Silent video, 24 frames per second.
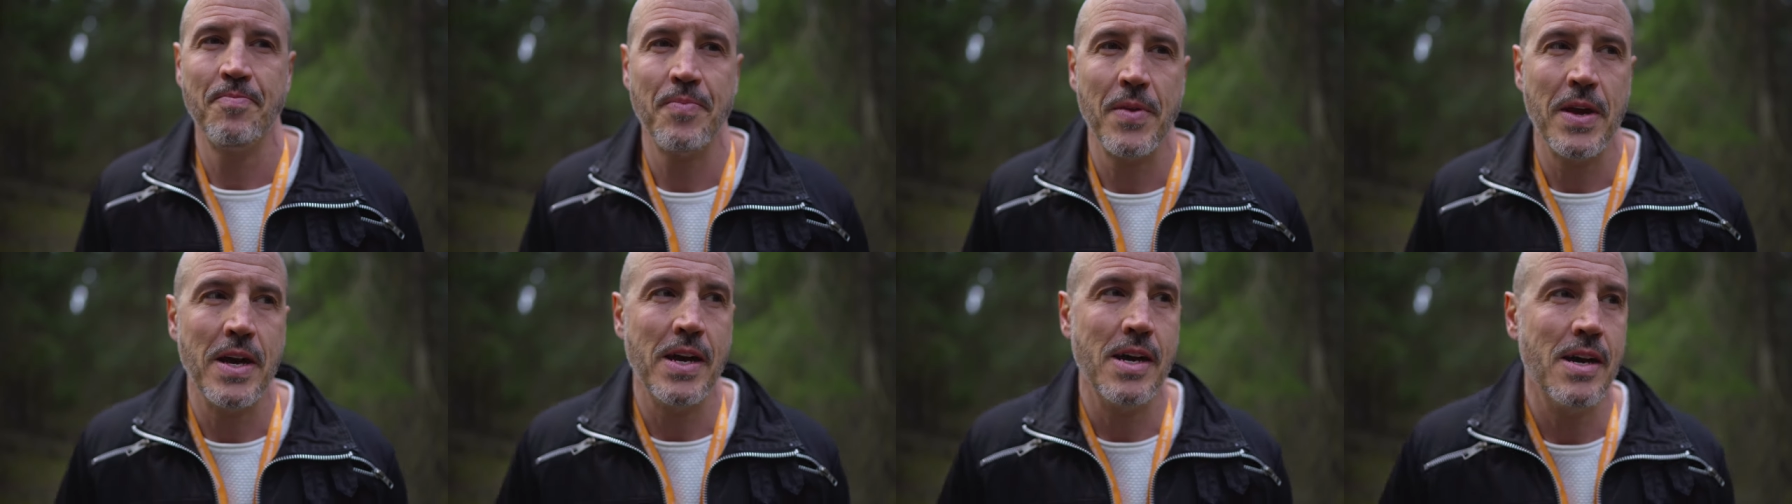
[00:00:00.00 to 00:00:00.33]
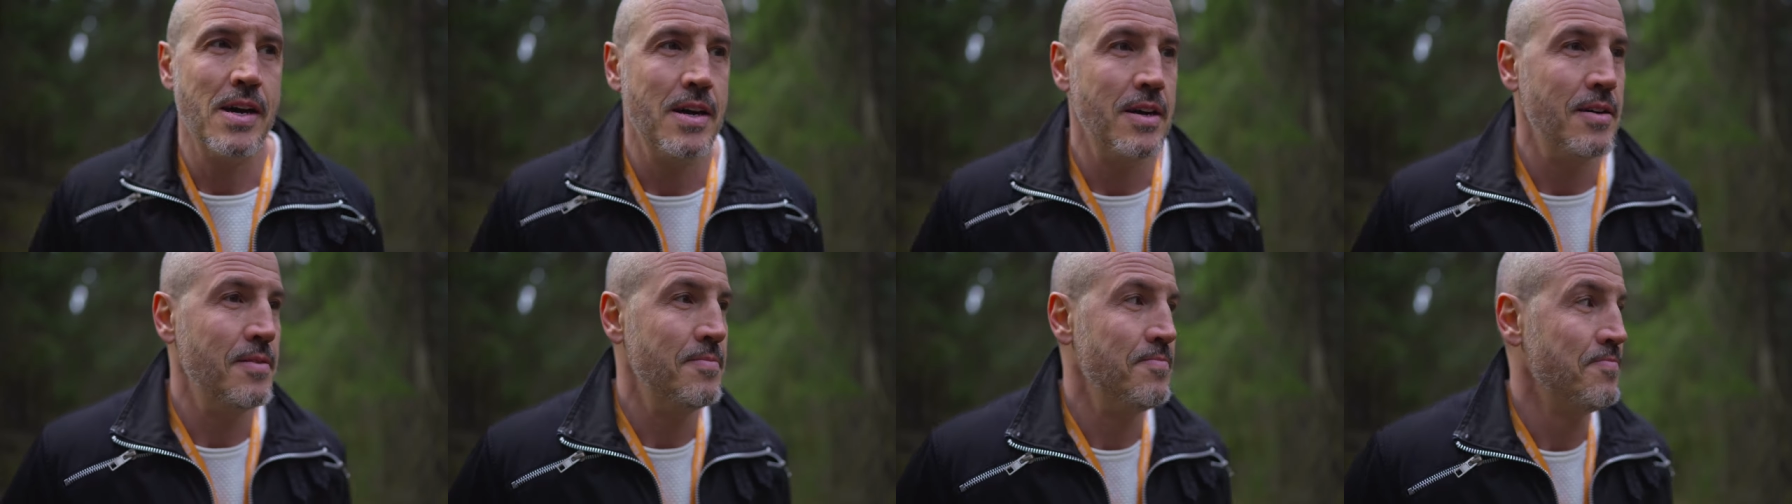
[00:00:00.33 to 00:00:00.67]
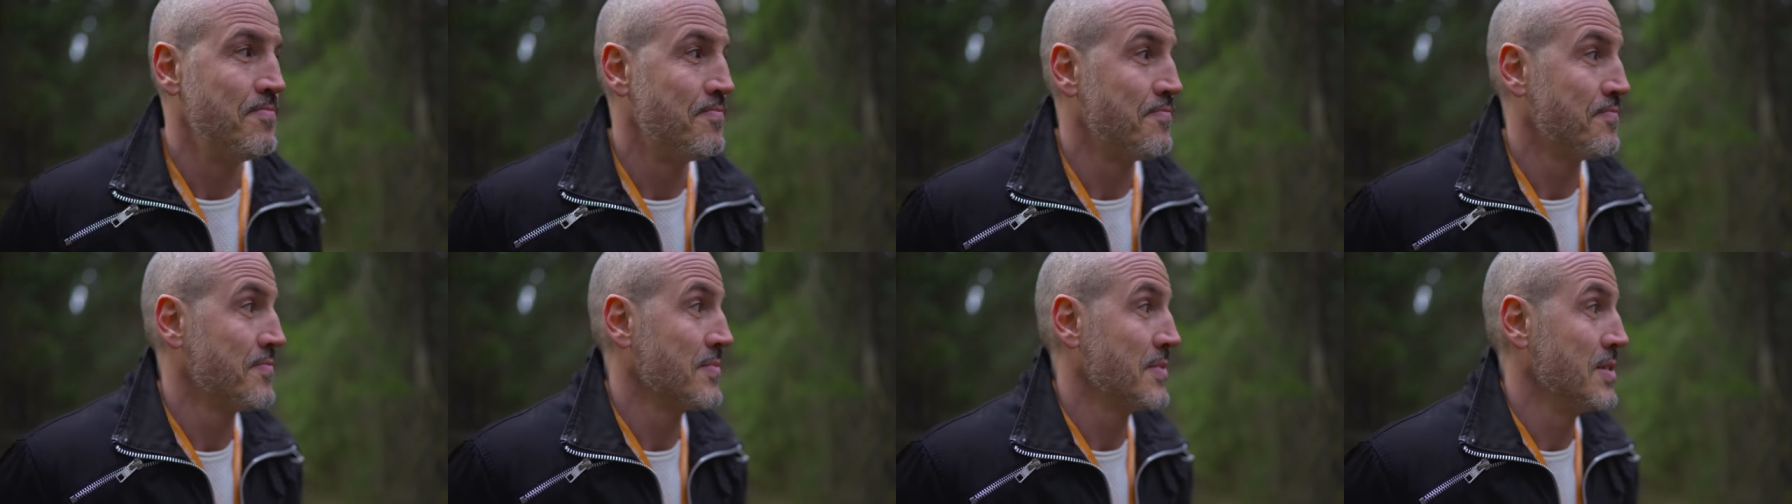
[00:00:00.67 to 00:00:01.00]
Um,
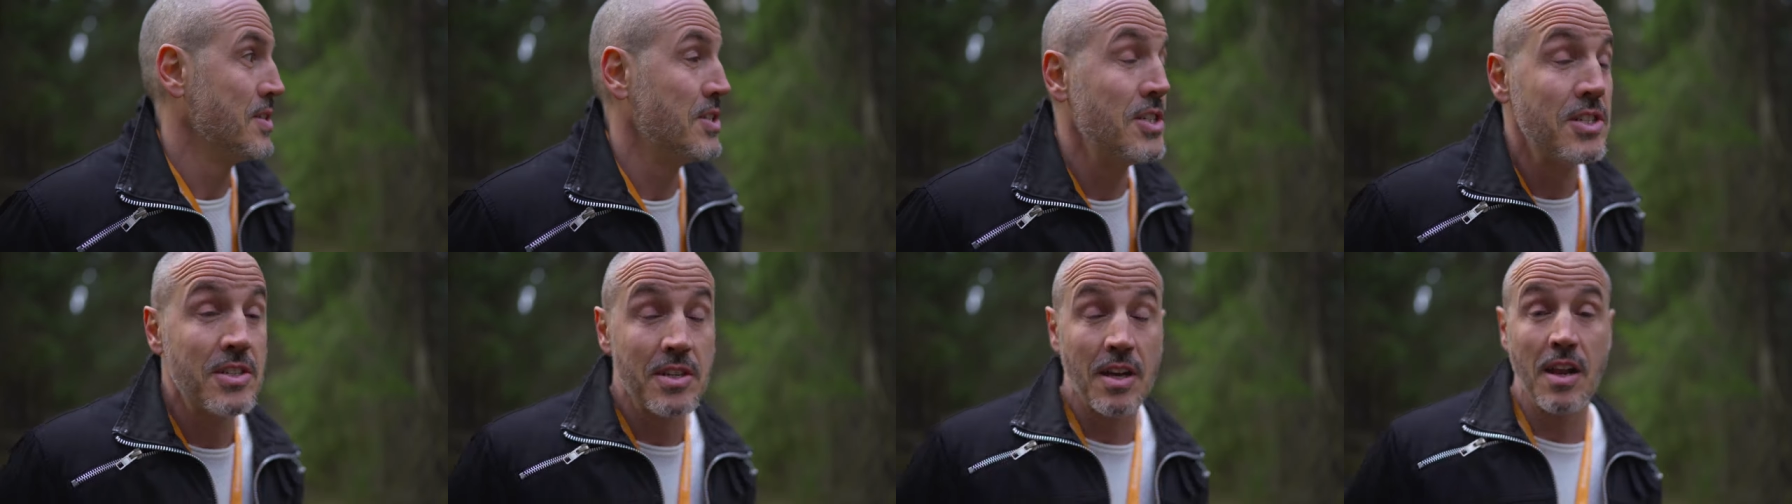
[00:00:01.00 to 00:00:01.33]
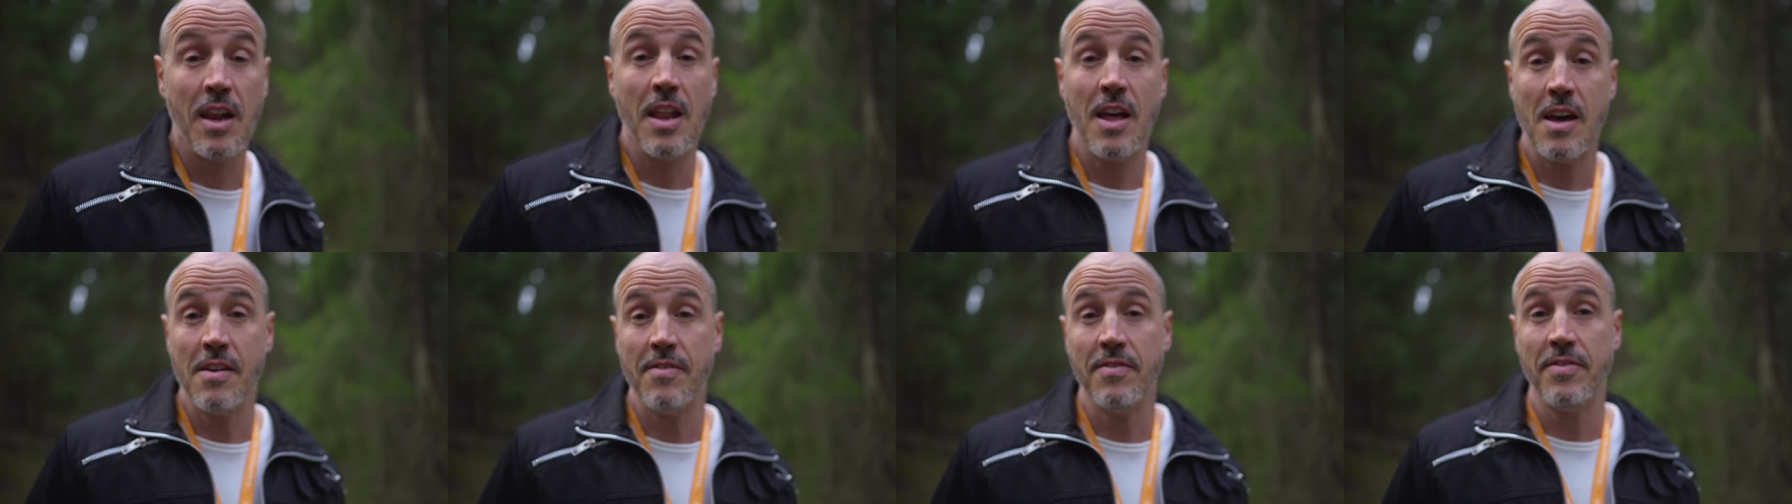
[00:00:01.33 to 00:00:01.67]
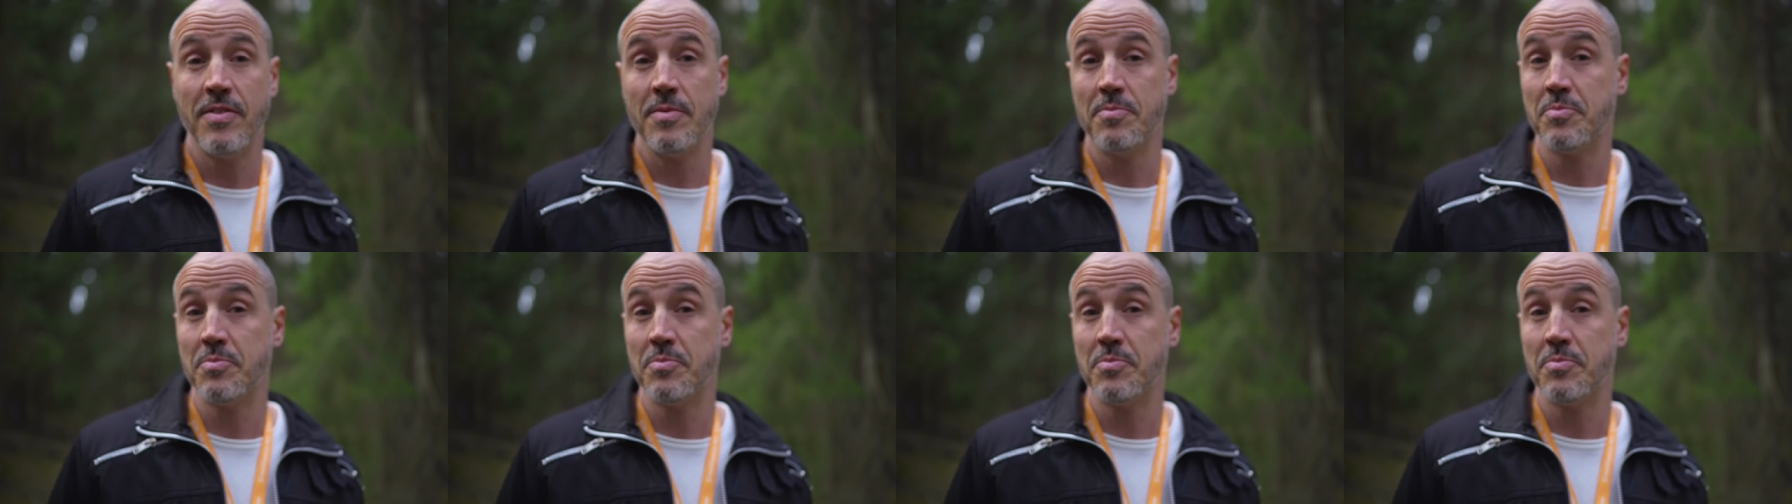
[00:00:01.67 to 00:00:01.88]
since I love